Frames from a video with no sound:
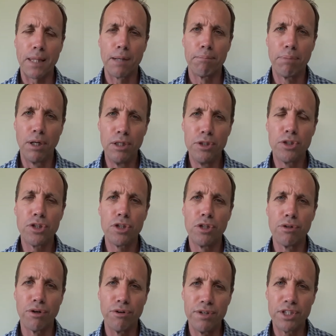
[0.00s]
pollution
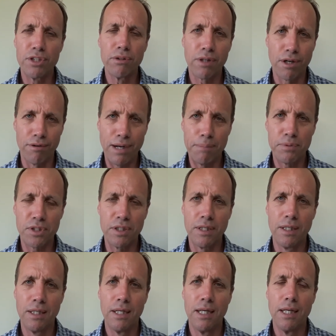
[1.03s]
or original corruption.
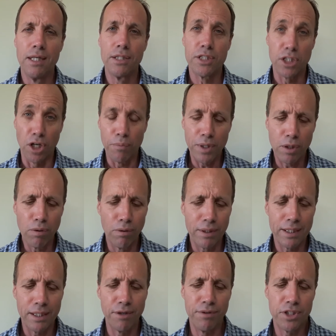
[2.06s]
So yeah, we're
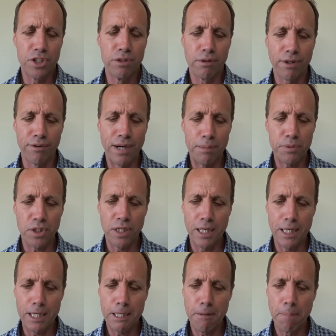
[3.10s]
calling it original corruption
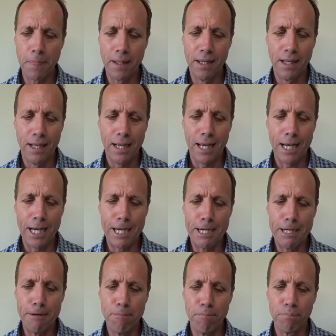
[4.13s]
here.
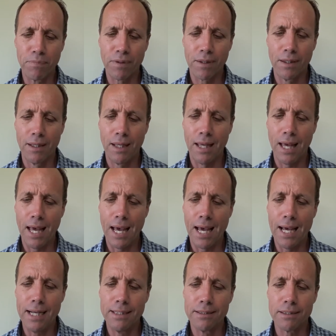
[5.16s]

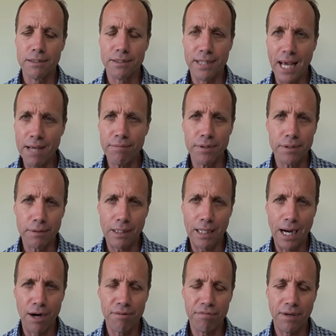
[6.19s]
And David
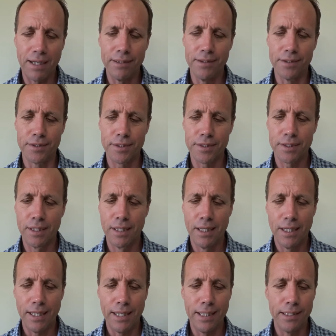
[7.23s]
clarified this
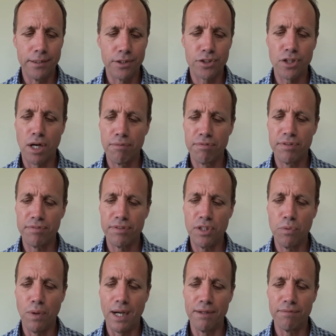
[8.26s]
in Psalm
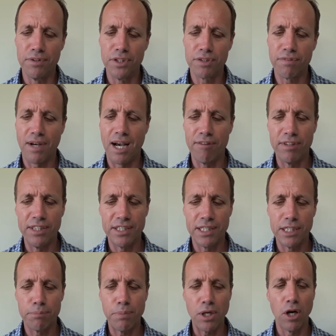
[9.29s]
51 verse 5. He
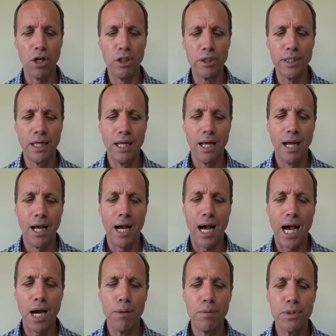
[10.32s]
says, behold,
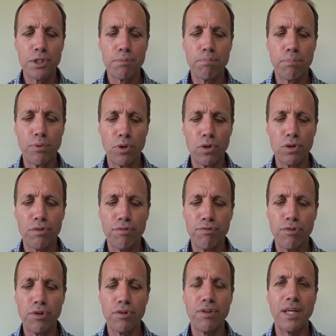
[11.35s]
I was brought
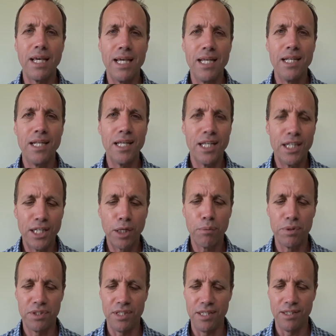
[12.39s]
forth in
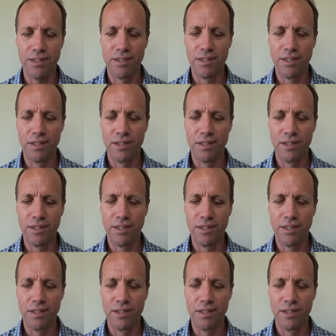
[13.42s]
iniquity,